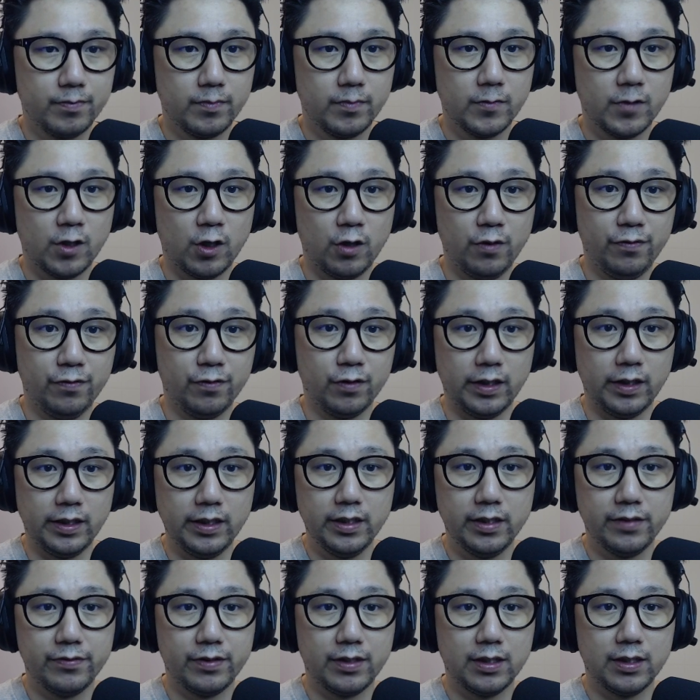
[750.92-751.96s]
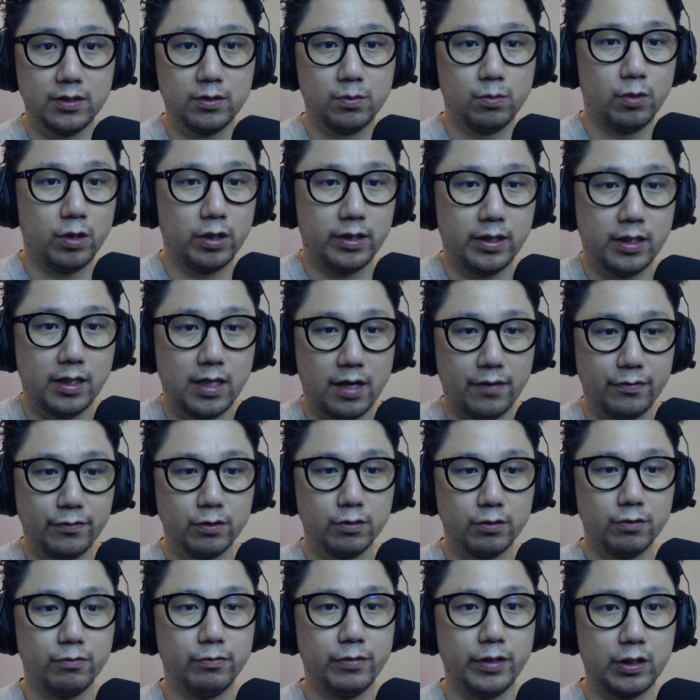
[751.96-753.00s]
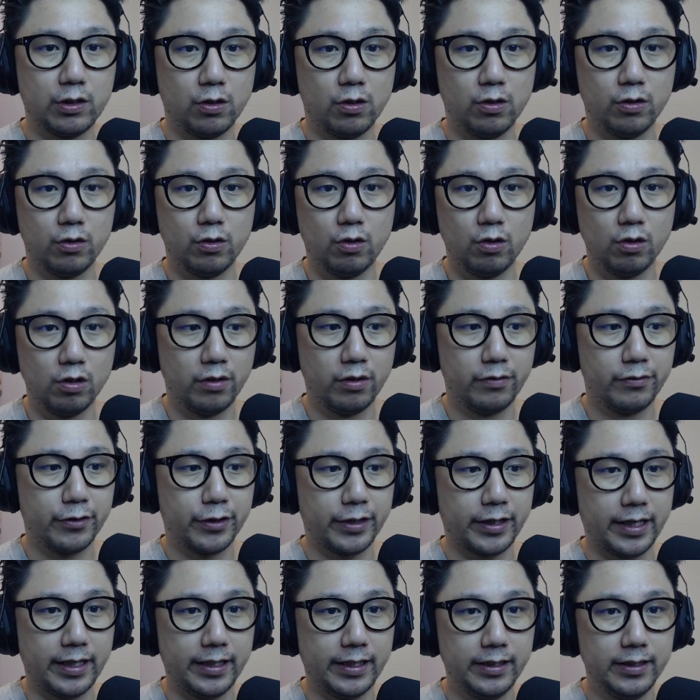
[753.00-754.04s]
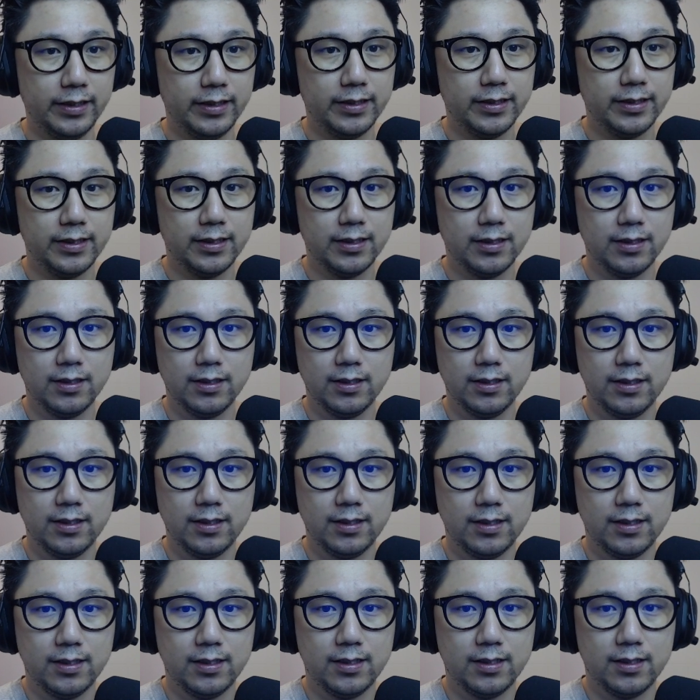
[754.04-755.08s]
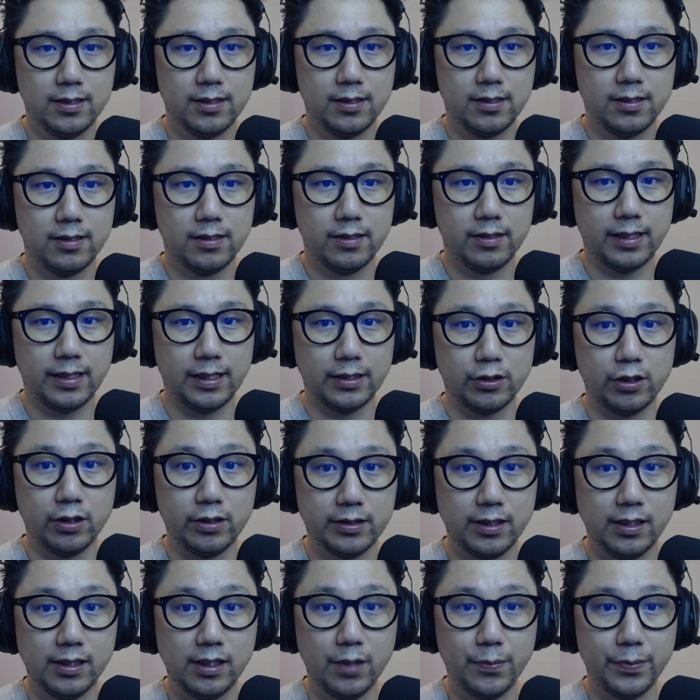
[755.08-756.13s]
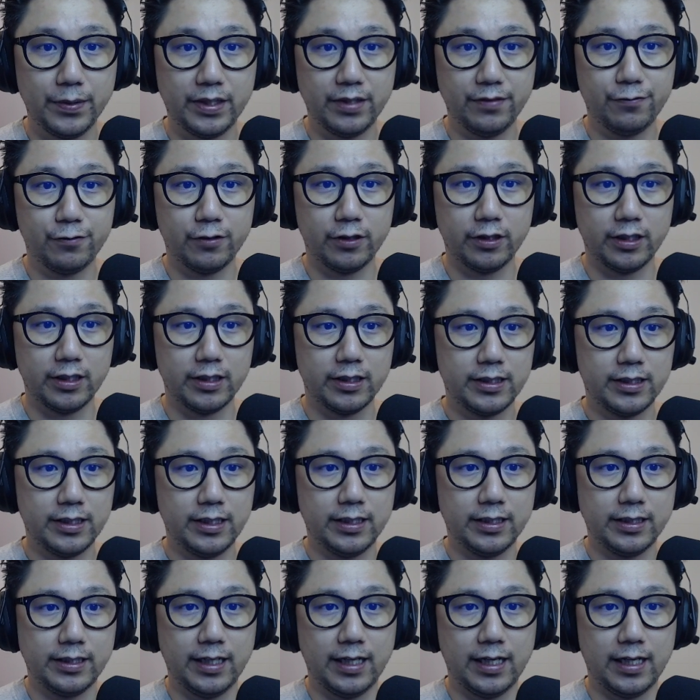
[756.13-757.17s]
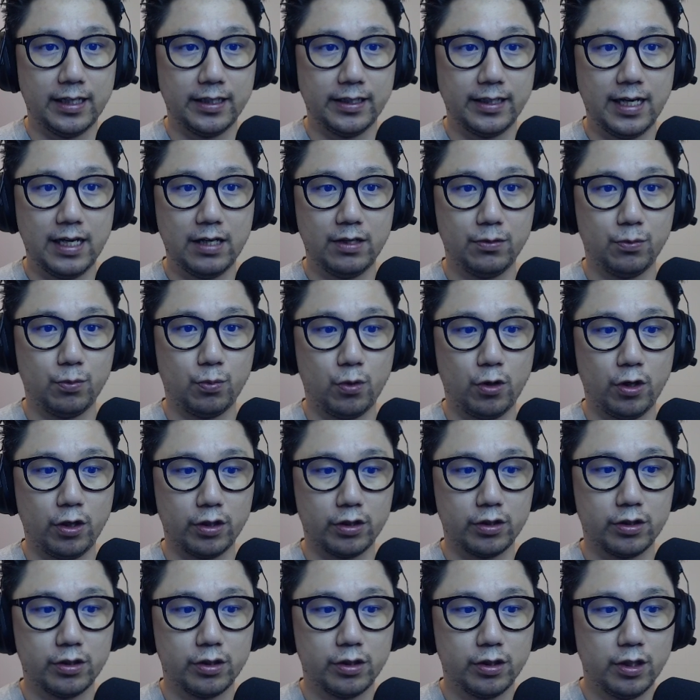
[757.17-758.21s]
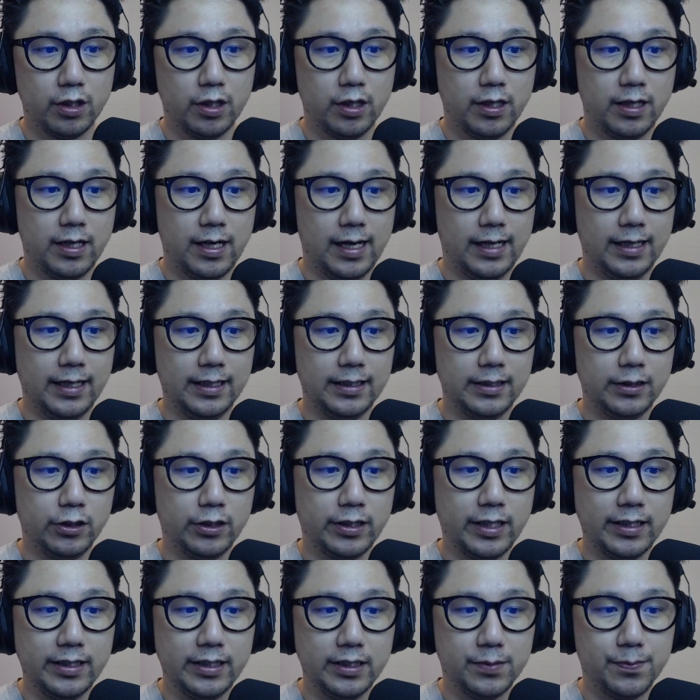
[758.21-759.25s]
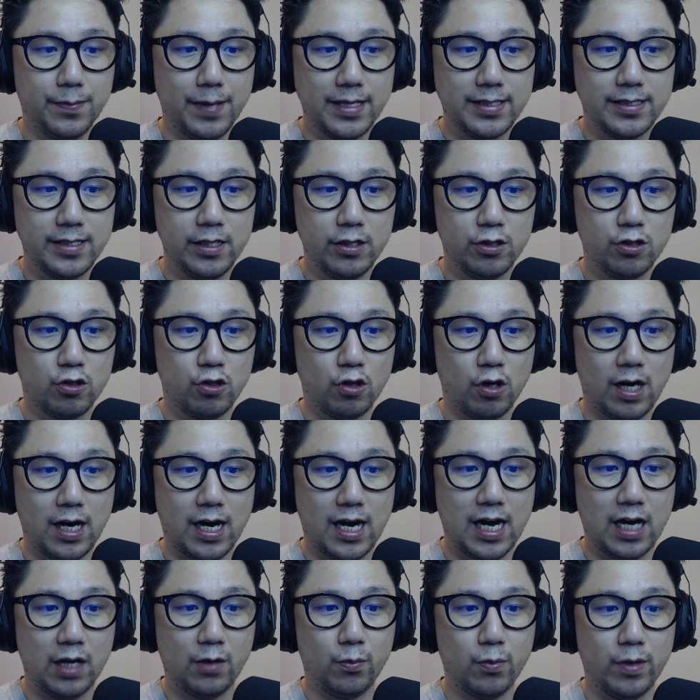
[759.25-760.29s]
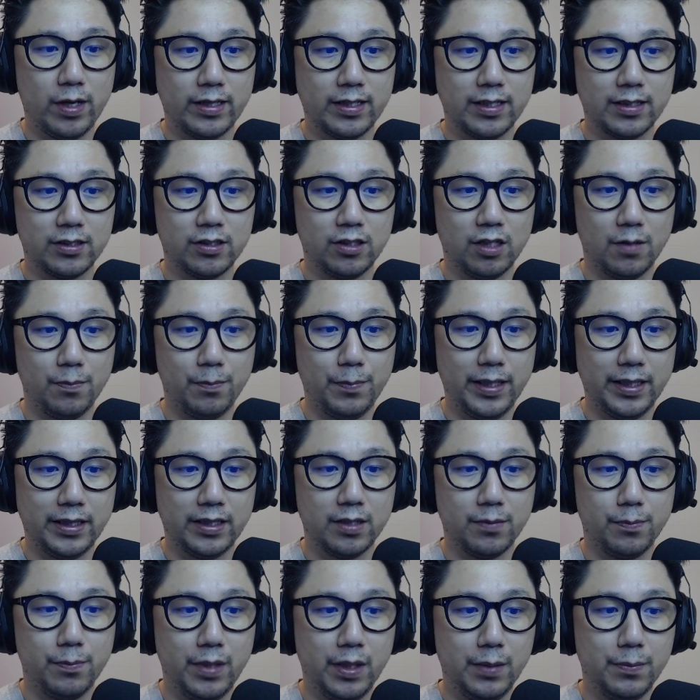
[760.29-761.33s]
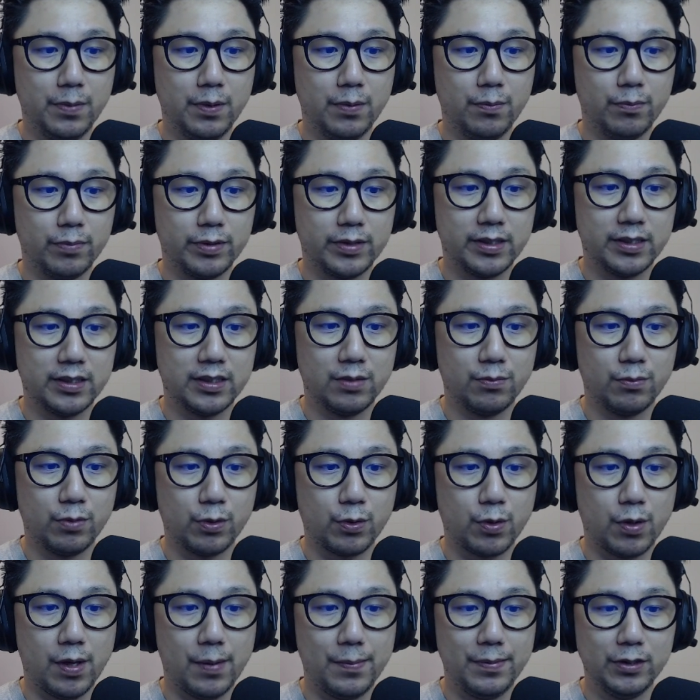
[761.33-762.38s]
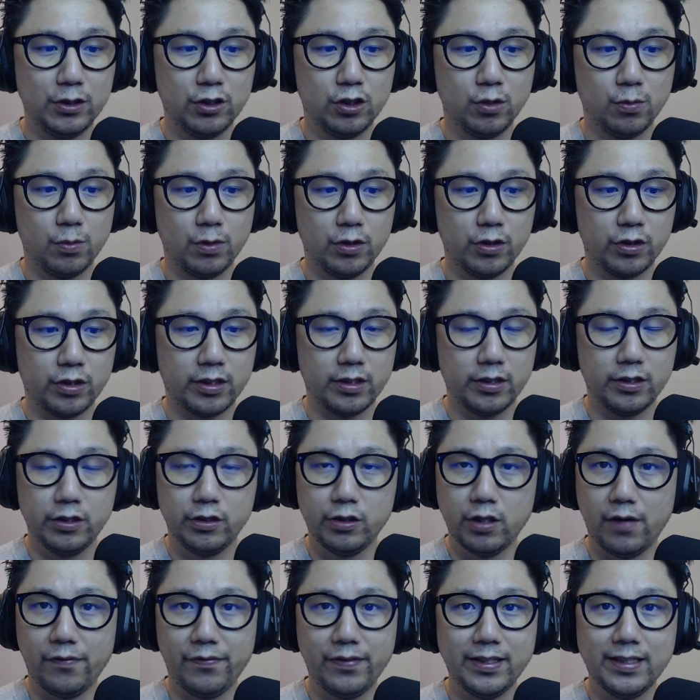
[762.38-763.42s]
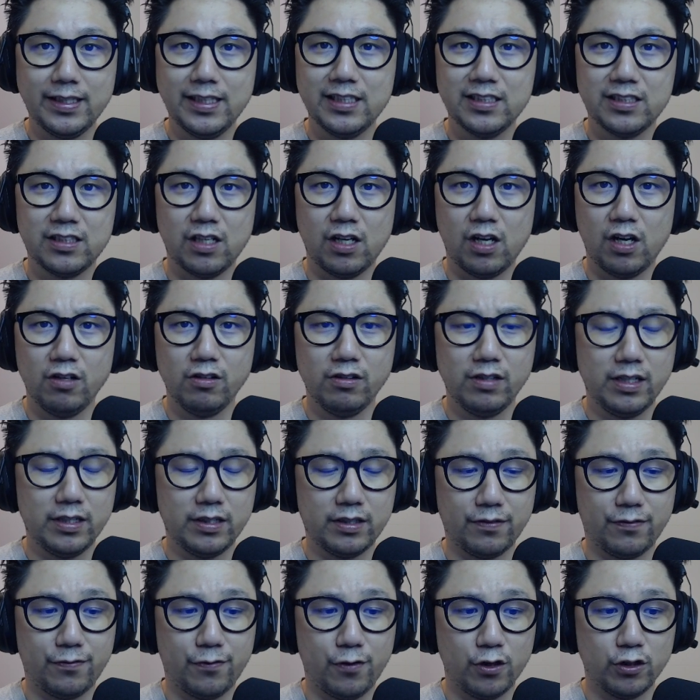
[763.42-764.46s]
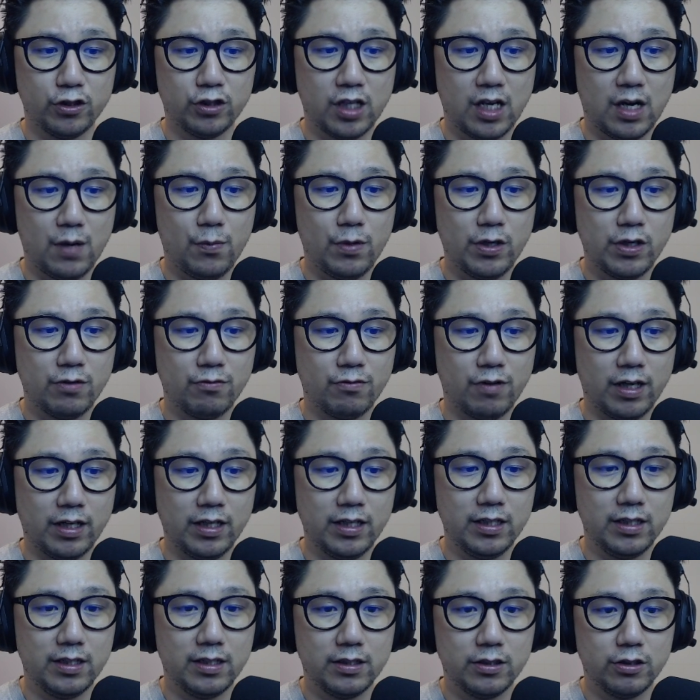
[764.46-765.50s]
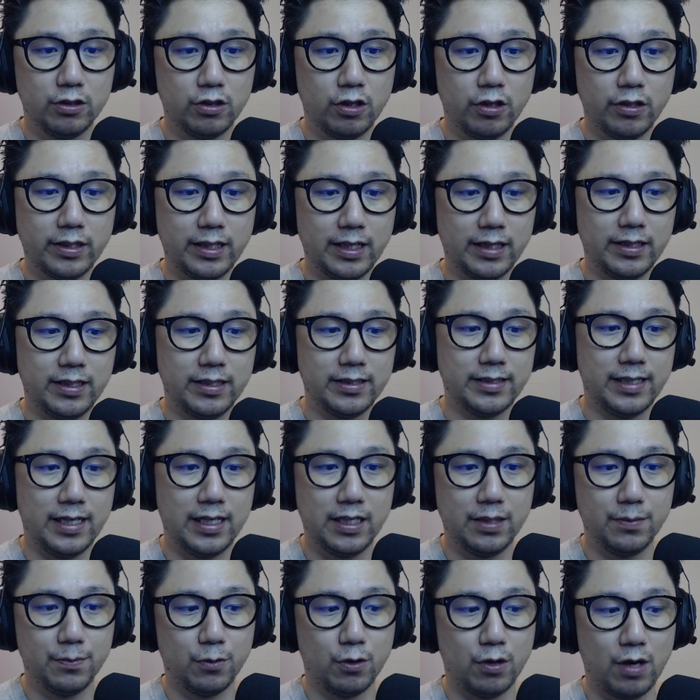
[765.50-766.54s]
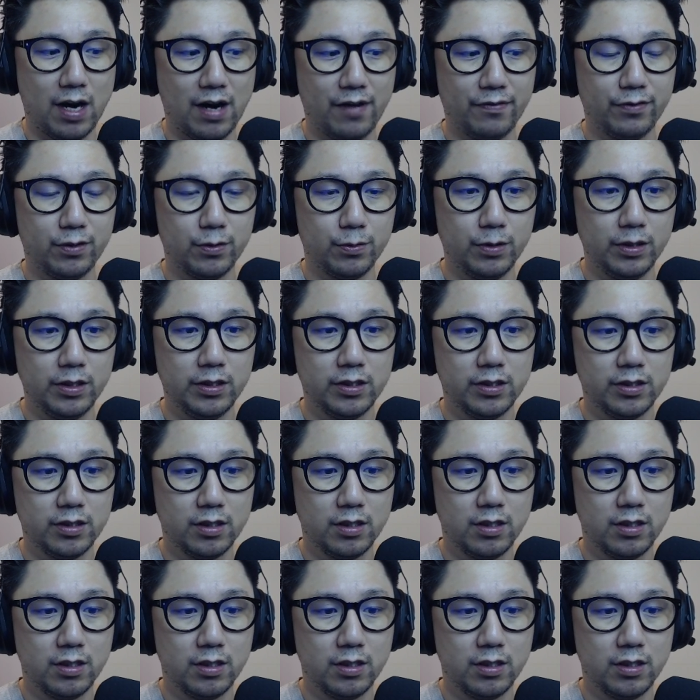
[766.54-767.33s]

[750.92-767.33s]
Hopefully. If it doesn't work, then I have to record all over again. Okay, so it's a little bit different. You can see, yeah, now it works. And then you get this message, your hardware does not meet the minimum system requirements. Do you want to continue? I think this is only the first time when you run it. You don't get this anymore afterwards.